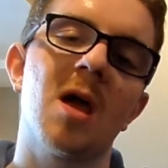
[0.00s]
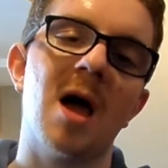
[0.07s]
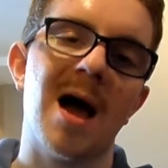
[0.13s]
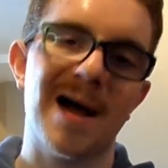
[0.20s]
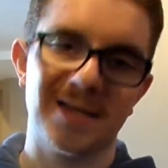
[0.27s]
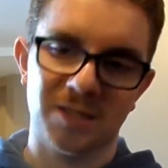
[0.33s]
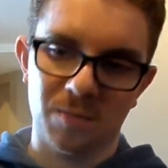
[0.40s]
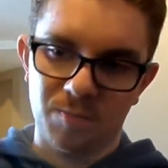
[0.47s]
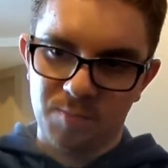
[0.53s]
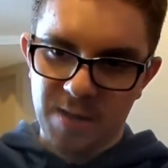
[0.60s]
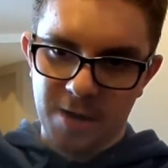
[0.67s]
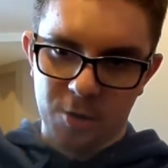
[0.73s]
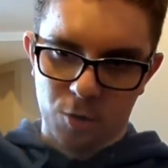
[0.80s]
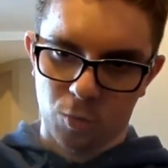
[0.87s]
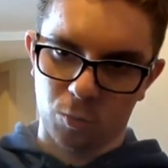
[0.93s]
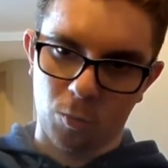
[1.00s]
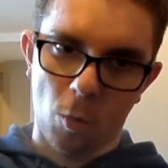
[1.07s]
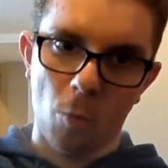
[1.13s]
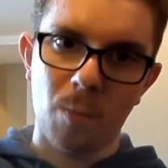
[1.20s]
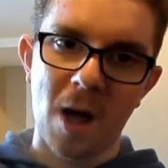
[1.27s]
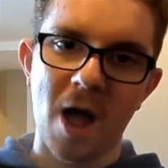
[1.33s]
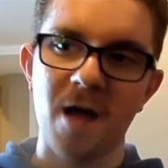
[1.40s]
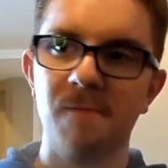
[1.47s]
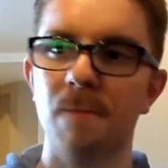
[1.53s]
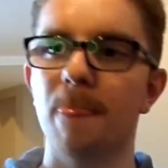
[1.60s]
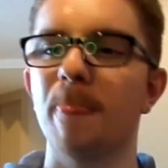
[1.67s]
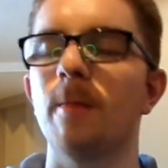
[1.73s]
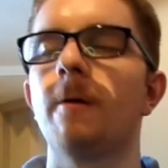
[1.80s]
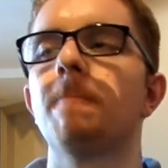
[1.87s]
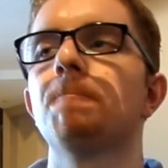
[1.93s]
as a bigger
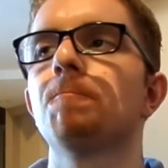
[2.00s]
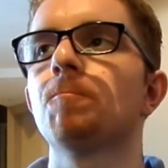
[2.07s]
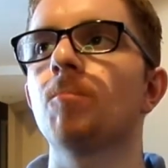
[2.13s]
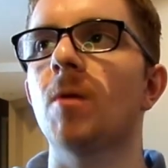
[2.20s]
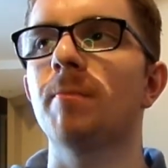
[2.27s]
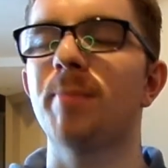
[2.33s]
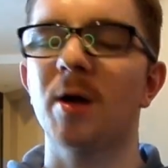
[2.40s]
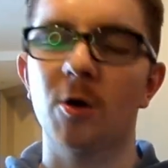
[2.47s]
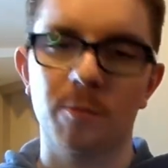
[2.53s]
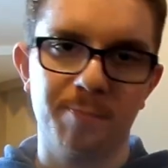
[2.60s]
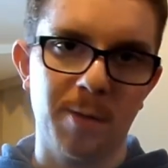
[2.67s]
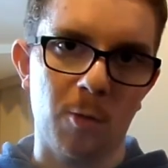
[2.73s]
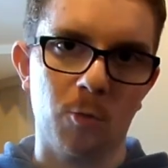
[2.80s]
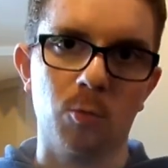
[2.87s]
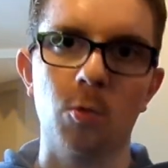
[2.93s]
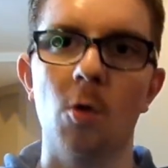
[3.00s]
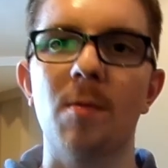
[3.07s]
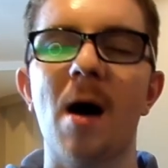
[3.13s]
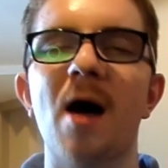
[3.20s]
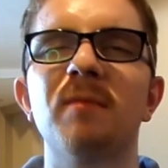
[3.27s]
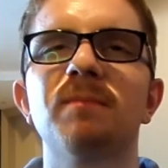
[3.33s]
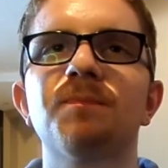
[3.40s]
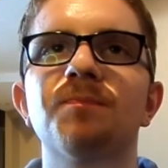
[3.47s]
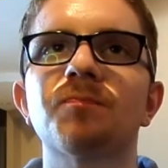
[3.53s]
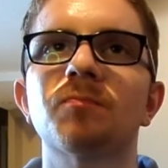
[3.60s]
build robot.